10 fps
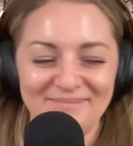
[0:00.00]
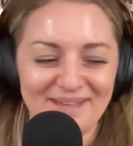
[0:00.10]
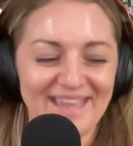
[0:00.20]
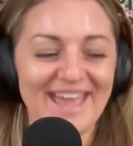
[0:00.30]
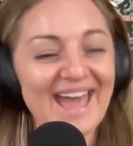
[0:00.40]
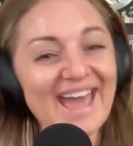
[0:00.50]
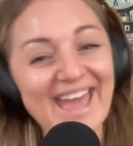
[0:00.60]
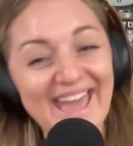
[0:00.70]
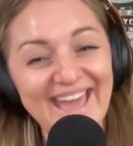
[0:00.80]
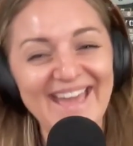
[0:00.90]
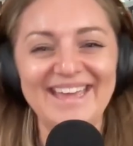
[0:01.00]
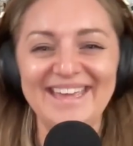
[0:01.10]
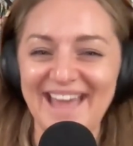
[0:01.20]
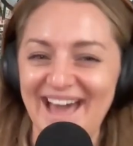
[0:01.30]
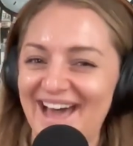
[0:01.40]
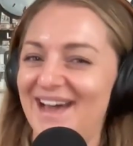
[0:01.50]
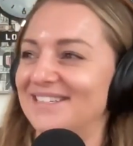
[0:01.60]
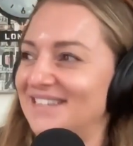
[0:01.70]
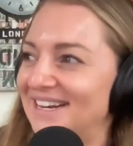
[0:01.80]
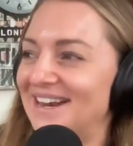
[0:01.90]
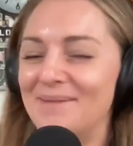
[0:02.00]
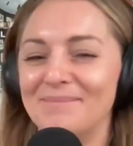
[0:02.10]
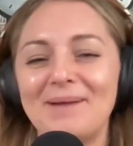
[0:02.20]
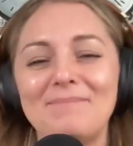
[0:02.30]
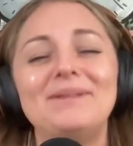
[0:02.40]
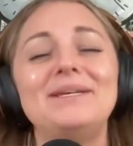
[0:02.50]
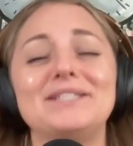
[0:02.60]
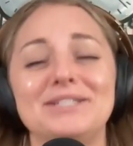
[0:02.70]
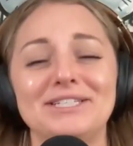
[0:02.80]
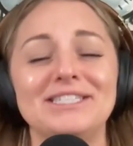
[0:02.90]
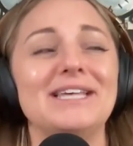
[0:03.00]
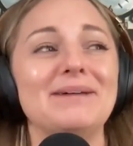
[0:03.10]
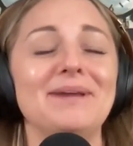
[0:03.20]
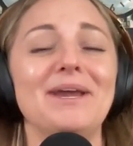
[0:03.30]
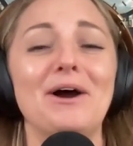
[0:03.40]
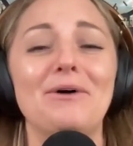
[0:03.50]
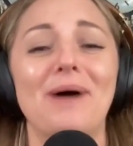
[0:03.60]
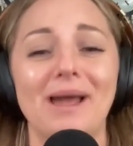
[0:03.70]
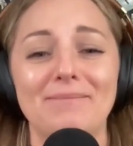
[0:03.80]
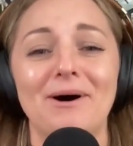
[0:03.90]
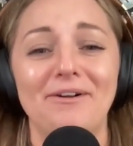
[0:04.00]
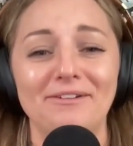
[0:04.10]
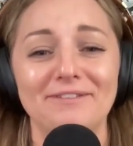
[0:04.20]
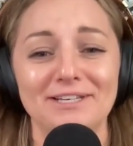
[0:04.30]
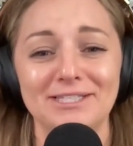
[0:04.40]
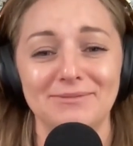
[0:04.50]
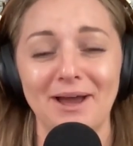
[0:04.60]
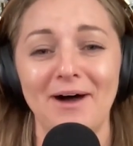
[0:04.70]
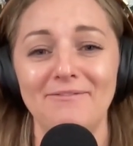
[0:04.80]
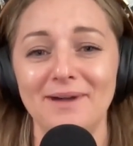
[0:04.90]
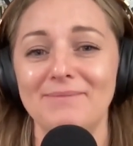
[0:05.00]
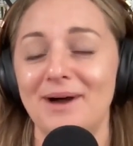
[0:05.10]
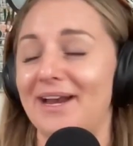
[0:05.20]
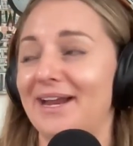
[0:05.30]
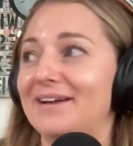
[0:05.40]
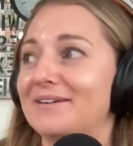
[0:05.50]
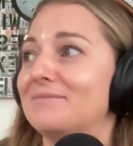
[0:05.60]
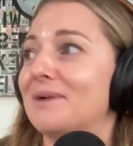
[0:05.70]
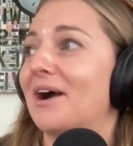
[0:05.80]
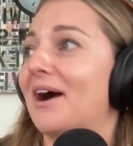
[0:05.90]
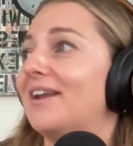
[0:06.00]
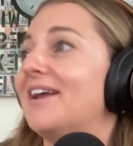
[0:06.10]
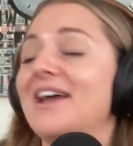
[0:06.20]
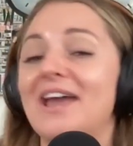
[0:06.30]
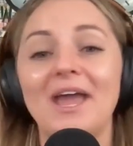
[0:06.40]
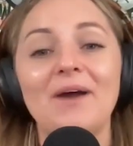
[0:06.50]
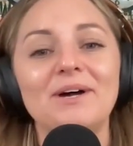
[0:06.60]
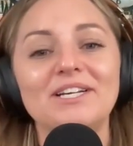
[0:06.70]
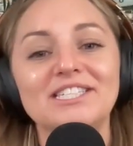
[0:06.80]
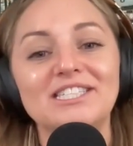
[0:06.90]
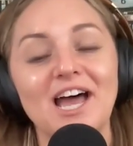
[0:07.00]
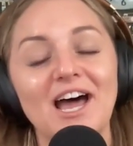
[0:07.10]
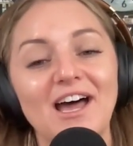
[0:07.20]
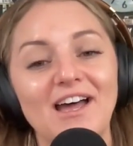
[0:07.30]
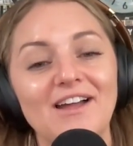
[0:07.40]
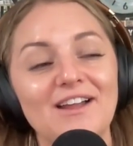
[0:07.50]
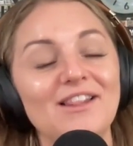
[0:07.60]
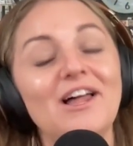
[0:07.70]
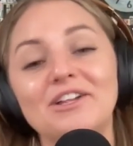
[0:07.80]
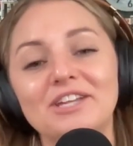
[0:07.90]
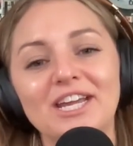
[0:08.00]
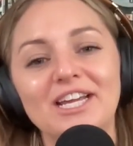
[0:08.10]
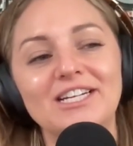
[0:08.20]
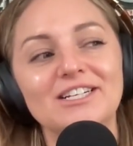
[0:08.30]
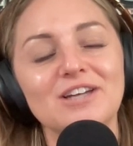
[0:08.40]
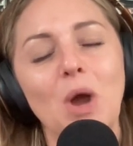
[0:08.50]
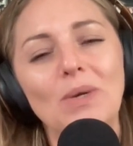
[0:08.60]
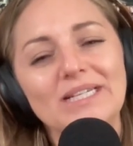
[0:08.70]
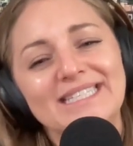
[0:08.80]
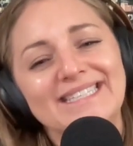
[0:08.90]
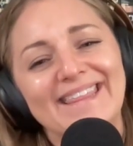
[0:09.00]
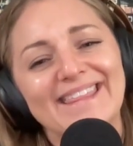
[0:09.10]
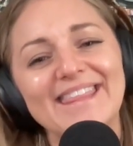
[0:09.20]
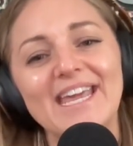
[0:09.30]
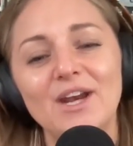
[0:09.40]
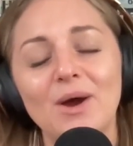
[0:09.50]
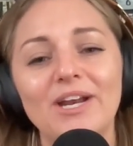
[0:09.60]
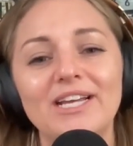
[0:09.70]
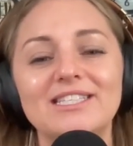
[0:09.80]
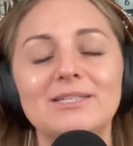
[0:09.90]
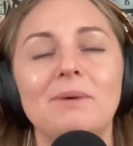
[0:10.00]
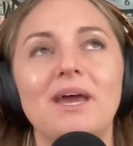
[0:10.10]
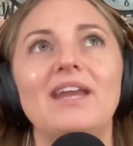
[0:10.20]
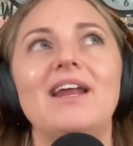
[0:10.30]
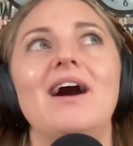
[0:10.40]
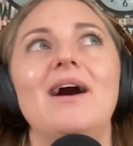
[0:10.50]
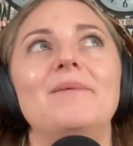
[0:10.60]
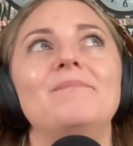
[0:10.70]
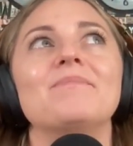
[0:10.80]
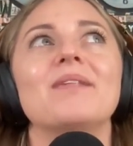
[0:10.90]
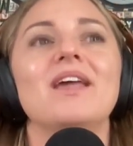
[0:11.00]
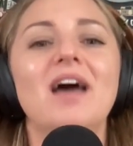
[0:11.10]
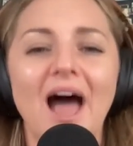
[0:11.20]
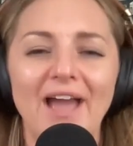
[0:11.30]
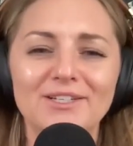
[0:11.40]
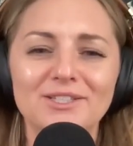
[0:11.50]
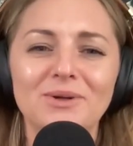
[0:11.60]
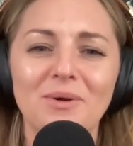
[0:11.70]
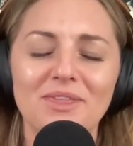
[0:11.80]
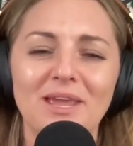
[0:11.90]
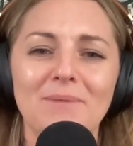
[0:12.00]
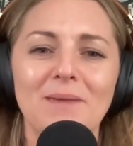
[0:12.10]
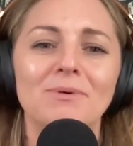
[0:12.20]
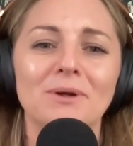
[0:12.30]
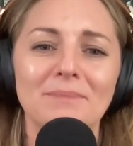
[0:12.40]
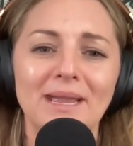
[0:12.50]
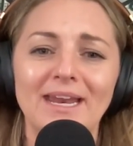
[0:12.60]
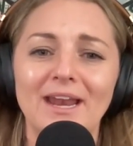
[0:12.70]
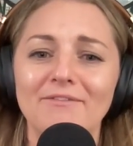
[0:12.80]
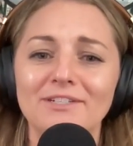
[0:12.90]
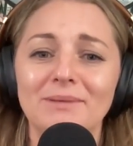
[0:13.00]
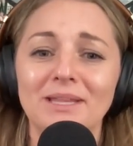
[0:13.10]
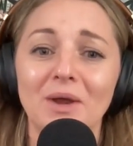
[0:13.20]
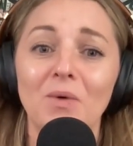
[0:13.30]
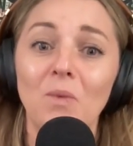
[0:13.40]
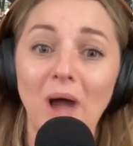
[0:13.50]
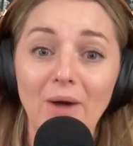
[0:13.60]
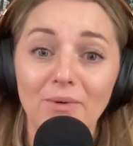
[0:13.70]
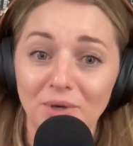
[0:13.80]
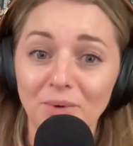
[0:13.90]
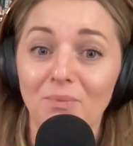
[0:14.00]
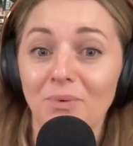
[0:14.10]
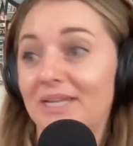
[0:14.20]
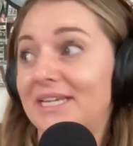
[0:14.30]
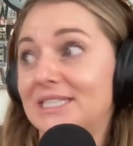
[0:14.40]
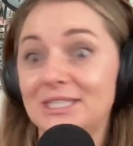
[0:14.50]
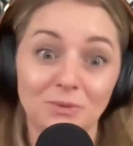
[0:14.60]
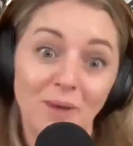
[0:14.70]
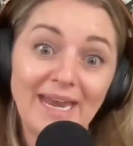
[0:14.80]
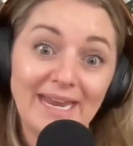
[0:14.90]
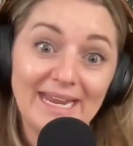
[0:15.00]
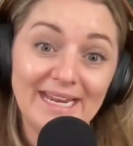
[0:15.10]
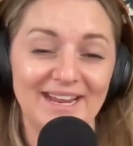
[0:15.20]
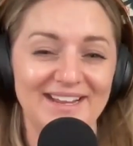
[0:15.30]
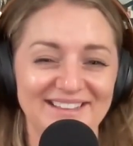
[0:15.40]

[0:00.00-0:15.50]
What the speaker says: I'm like, hey, yeah, da-da-da. I'm like, please just let me go wipe all of this sweat off my body. Oh my God. It was luckily no one said that they noticed, but I also don't think people are mean enough to be like, wow, you're really sweaty.